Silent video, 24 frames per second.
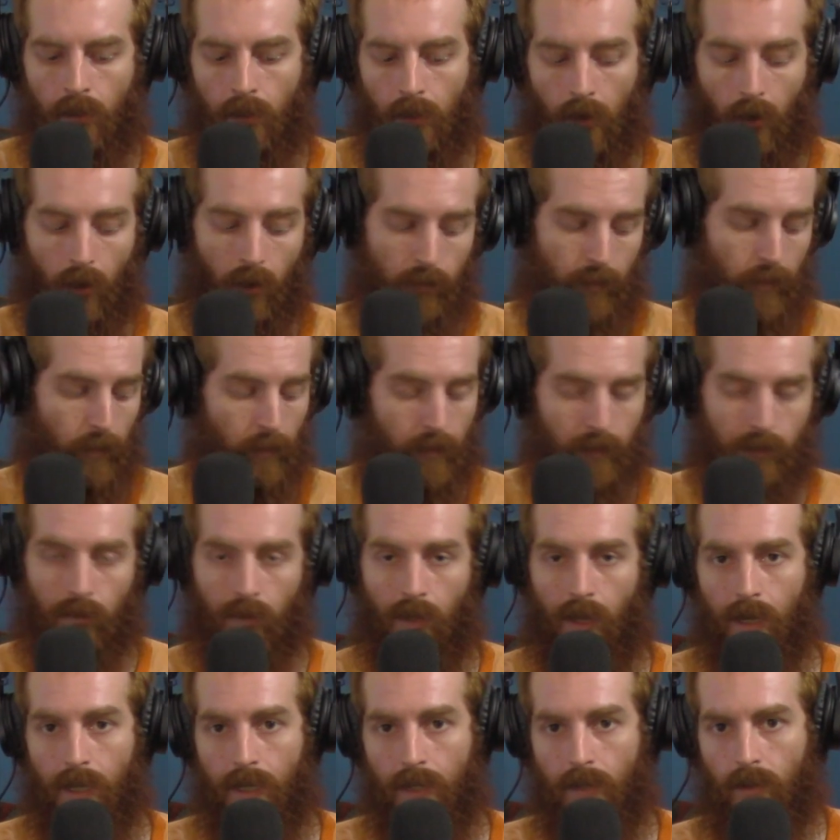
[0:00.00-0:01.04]
And also, it's a
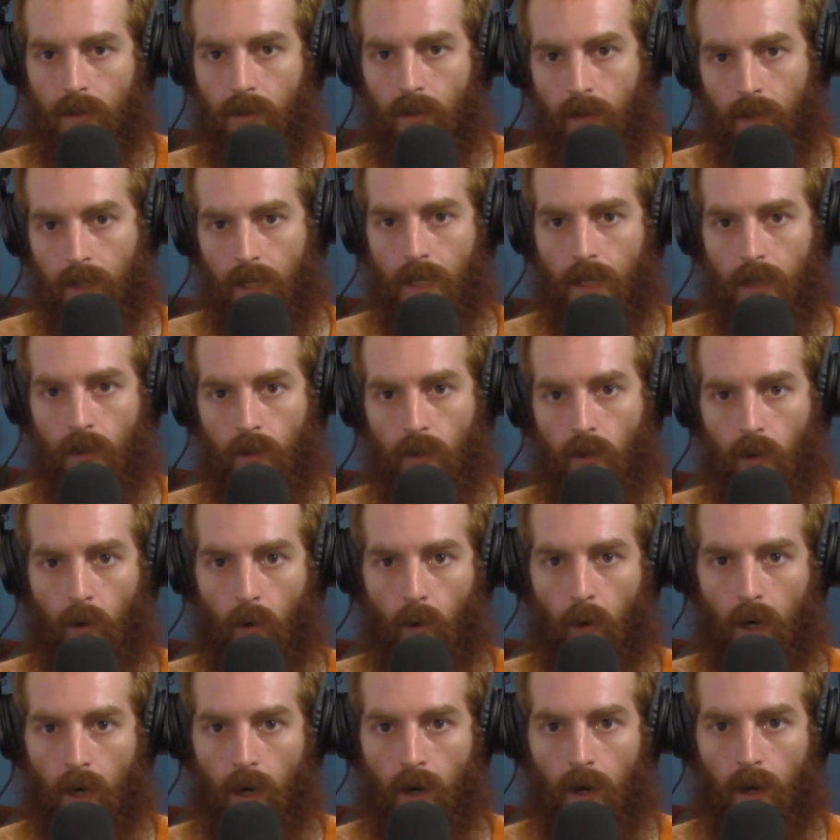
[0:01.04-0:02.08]
lot easier to get
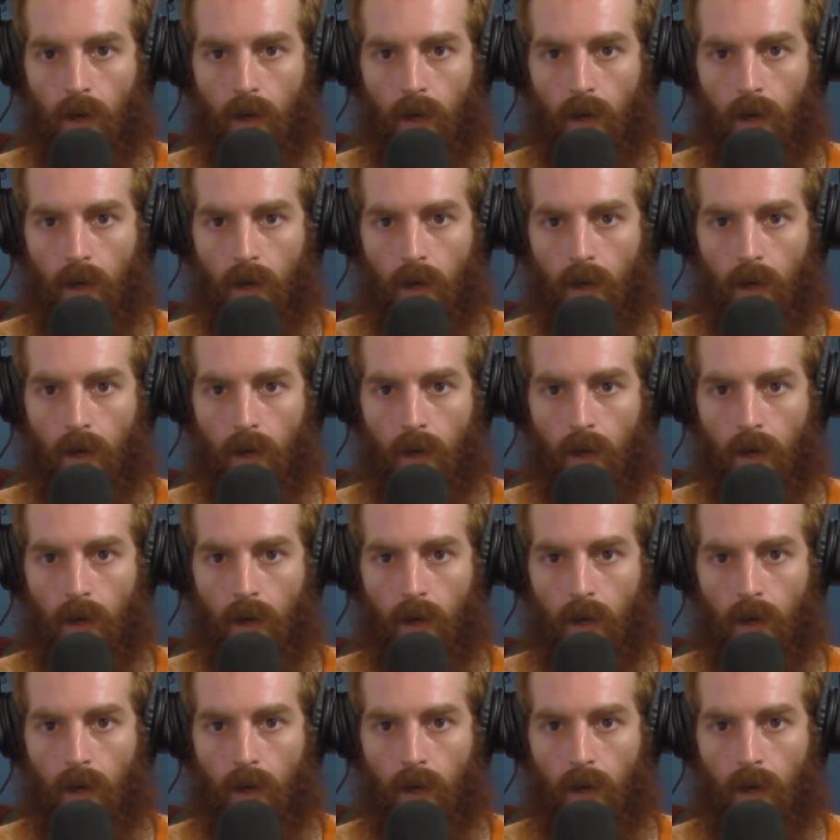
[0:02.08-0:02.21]
your